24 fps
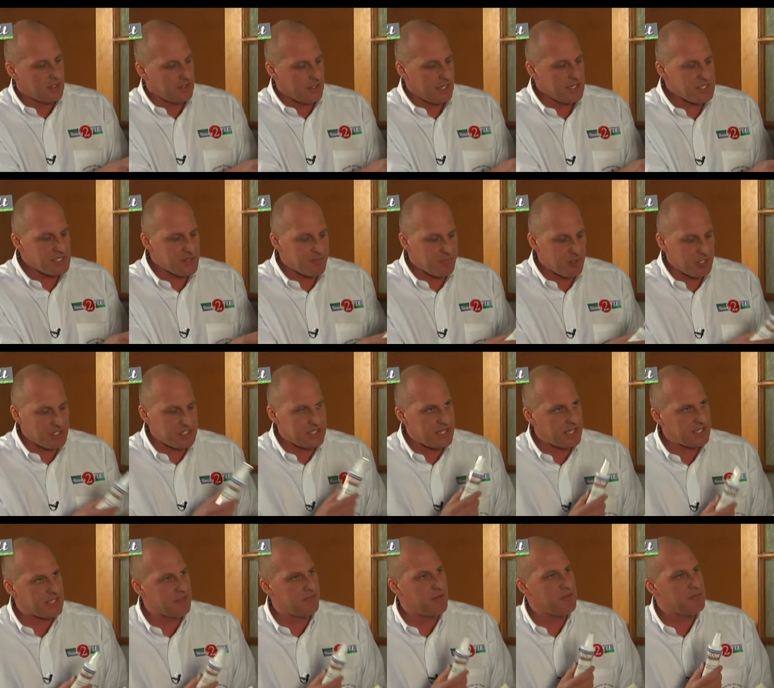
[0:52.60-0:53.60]
That's a
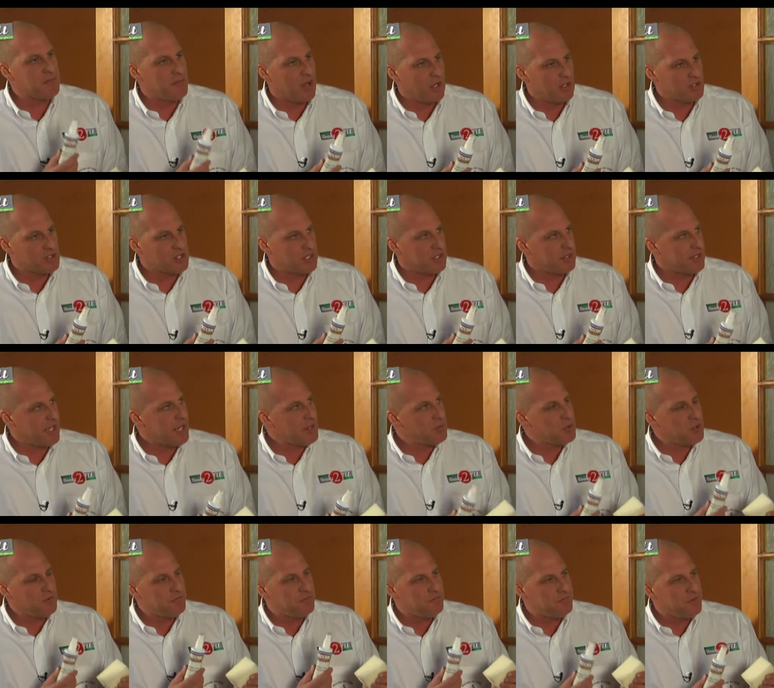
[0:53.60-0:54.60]
protective emulsion. That
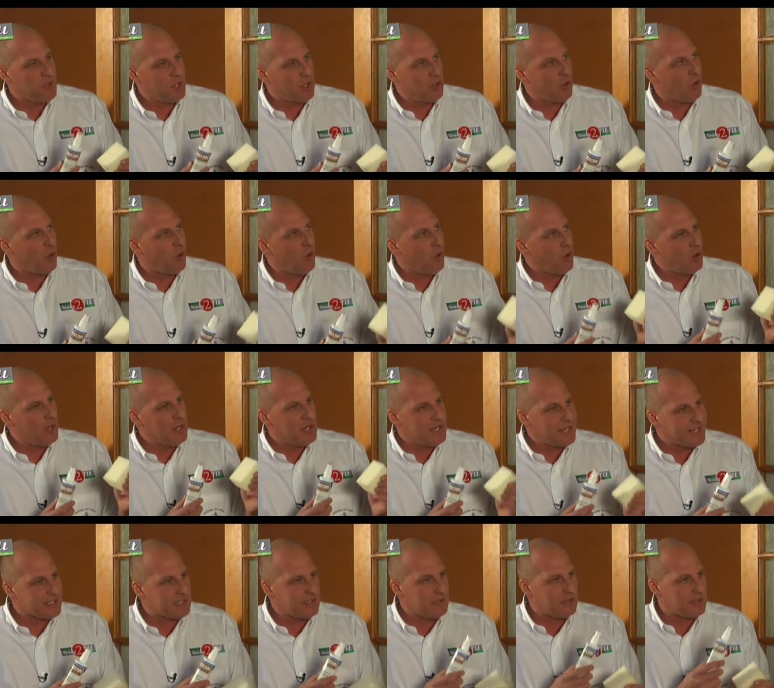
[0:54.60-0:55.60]
will fill all
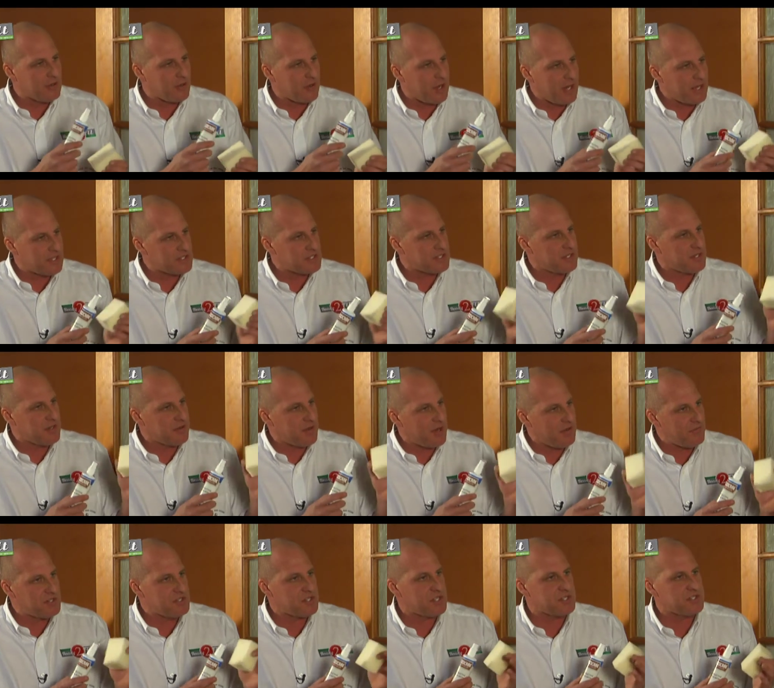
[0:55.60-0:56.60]
little cracks and
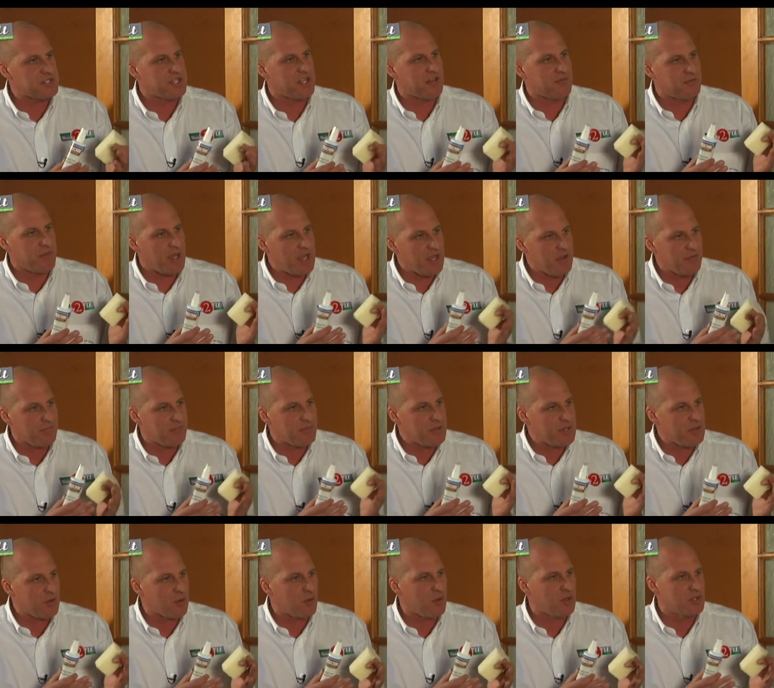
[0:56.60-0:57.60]
crevices that may have
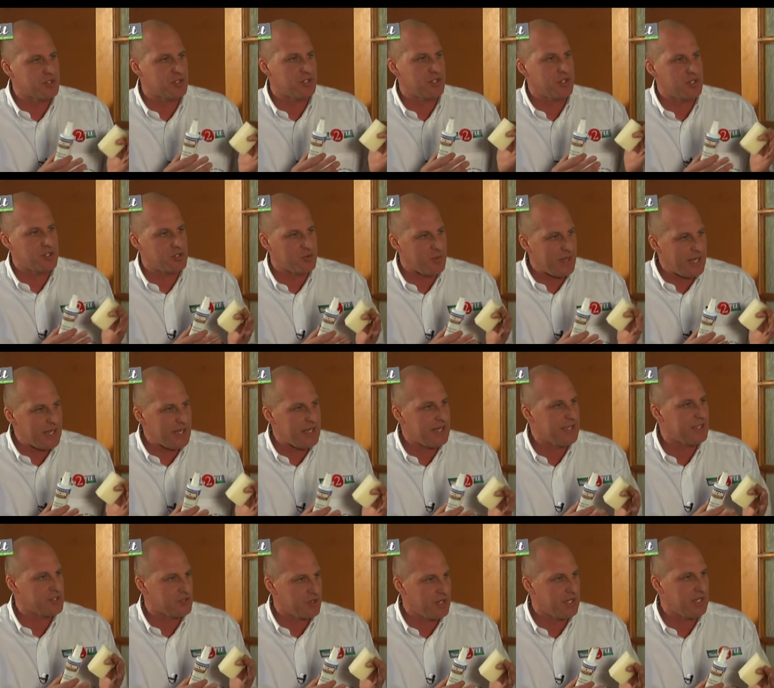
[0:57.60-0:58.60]
been caused through swelling
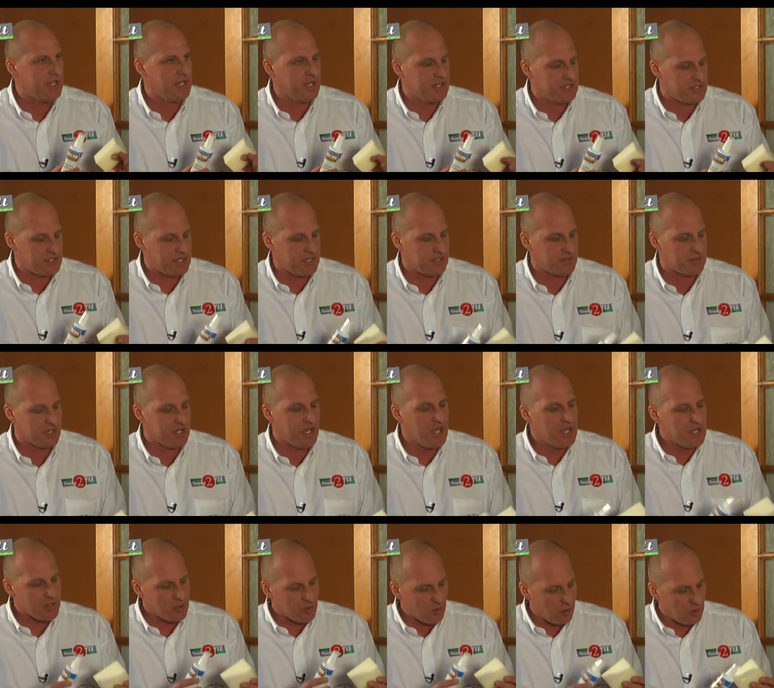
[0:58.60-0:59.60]
and shrinking, etc.
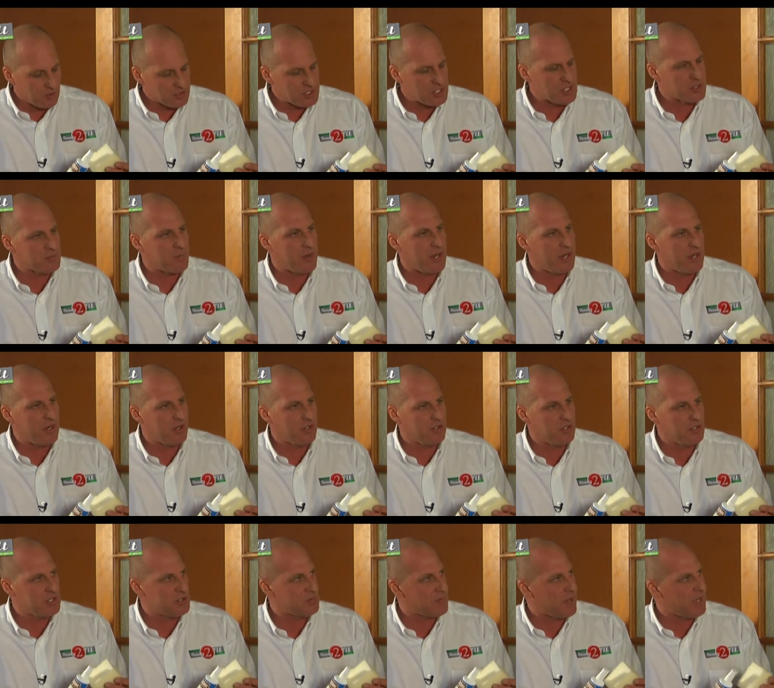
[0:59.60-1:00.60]
You also spray it
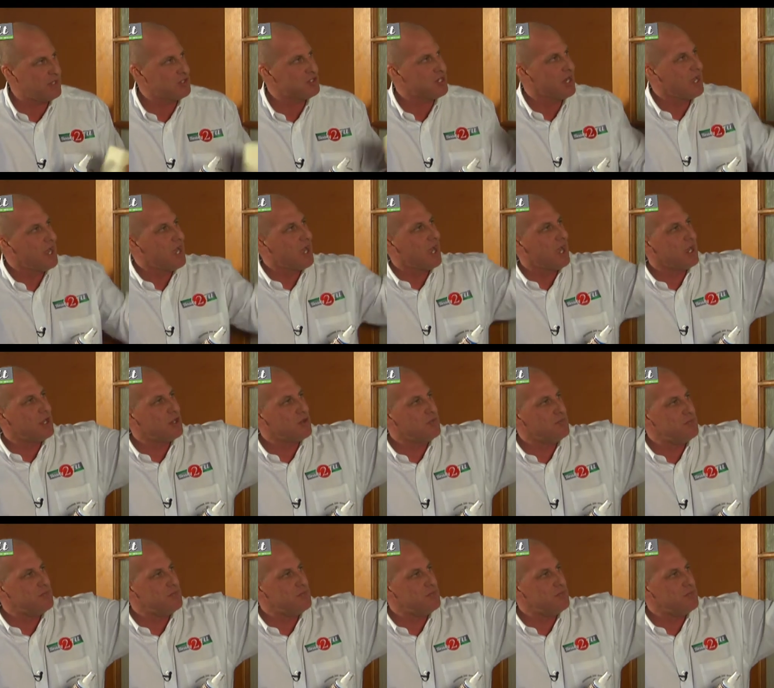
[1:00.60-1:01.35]
onto the sponge and you